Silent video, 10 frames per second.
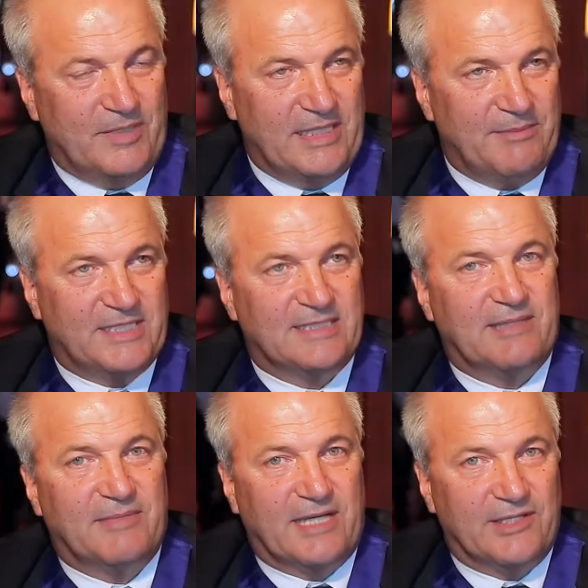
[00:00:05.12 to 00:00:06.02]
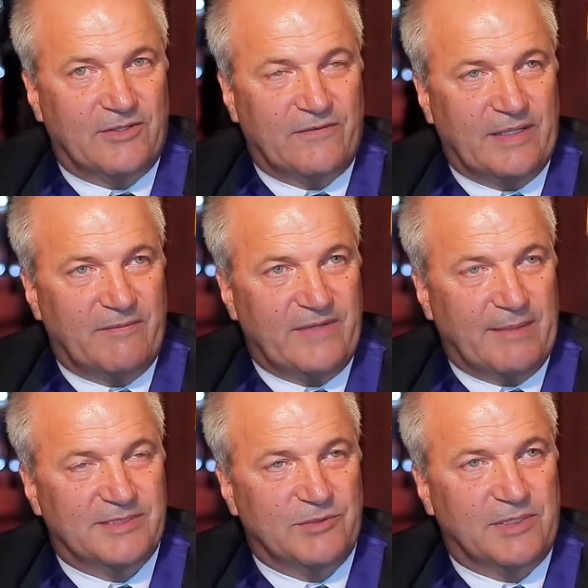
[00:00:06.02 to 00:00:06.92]
my name is Assen Makedonov. I am
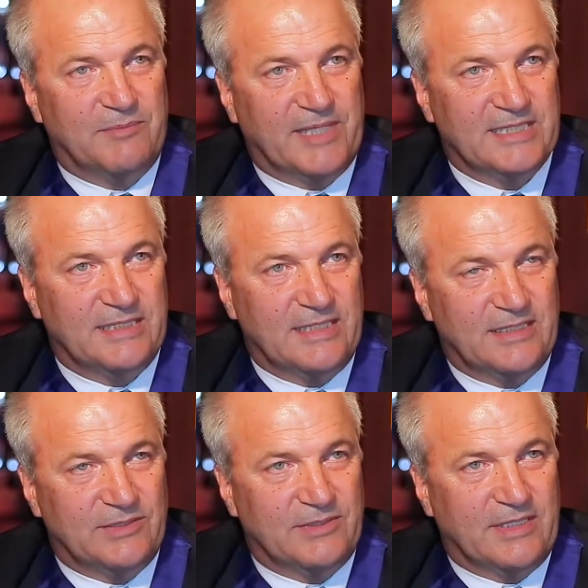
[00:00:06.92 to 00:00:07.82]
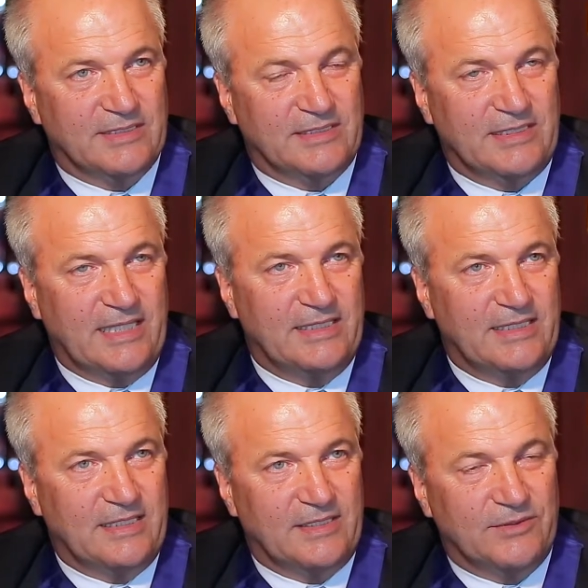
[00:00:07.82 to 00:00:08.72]
FIABCI World President
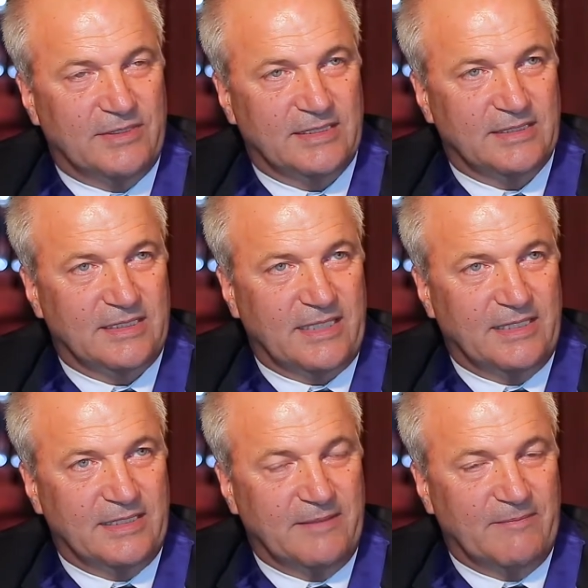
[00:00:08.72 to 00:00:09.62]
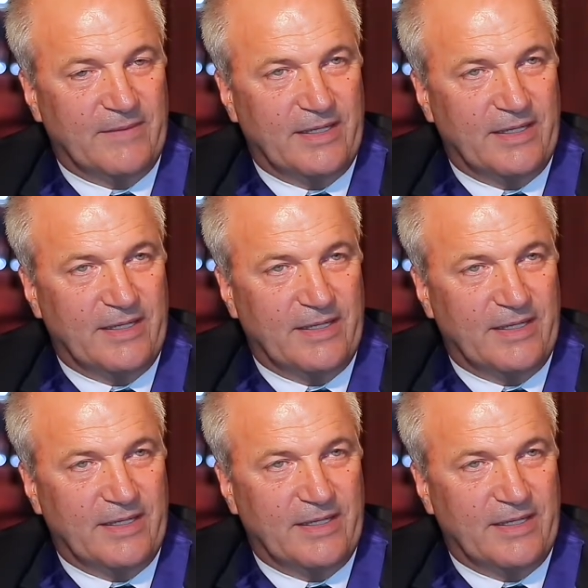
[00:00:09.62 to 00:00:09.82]
2018 and 2019.